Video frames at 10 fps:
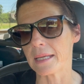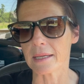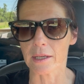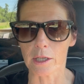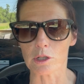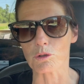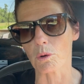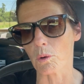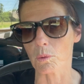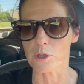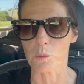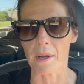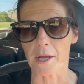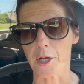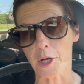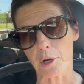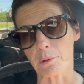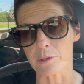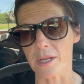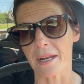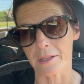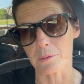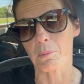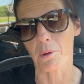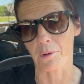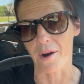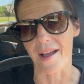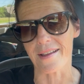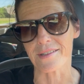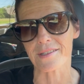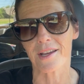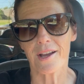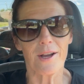can control which way it goes, and it's motorized.